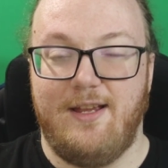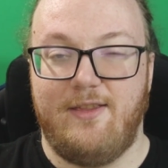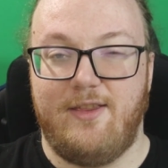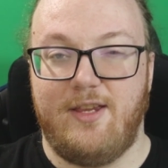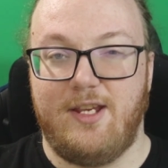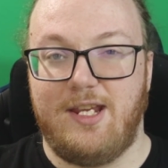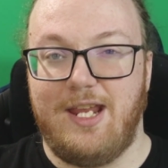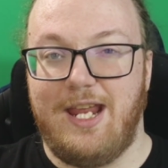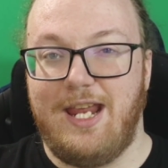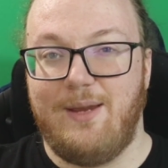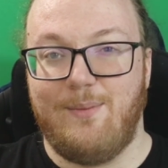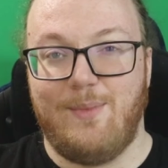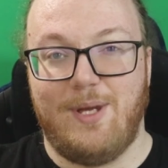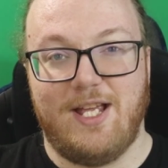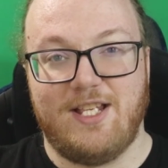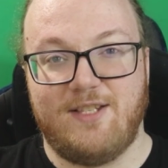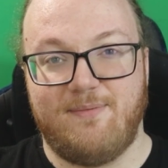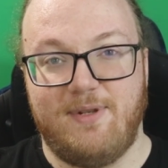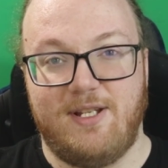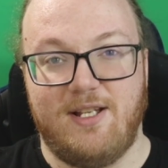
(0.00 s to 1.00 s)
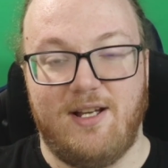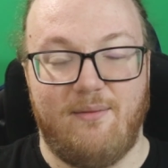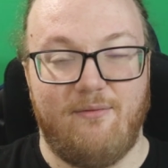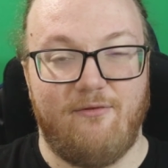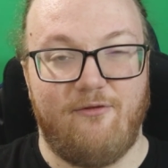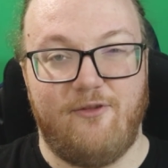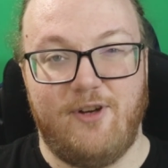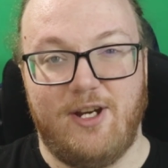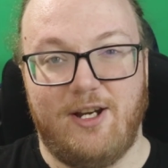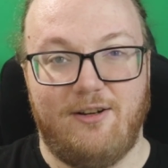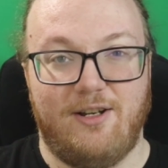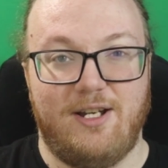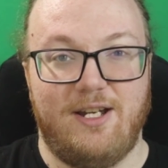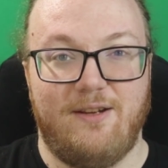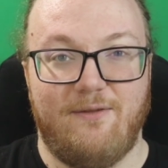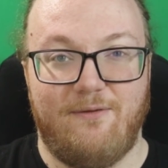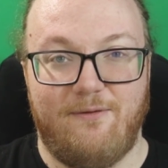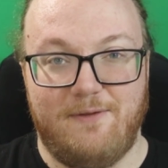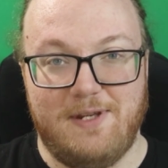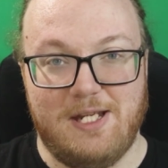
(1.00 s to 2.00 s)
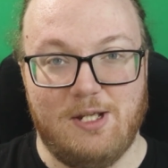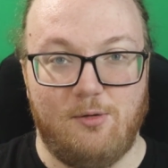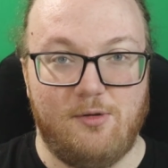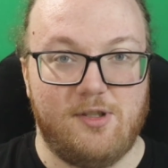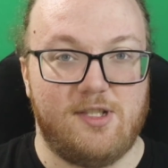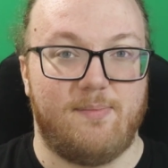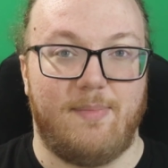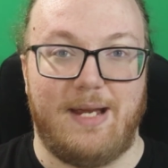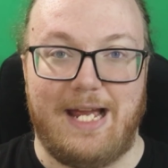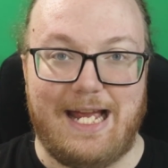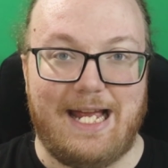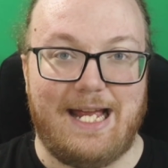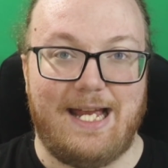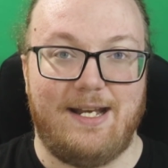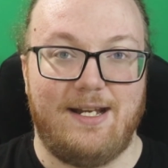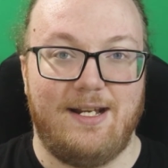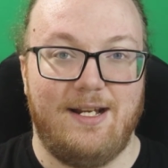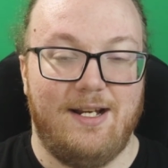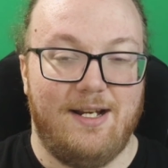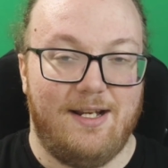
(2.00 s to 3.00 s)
the game has become very feels bad.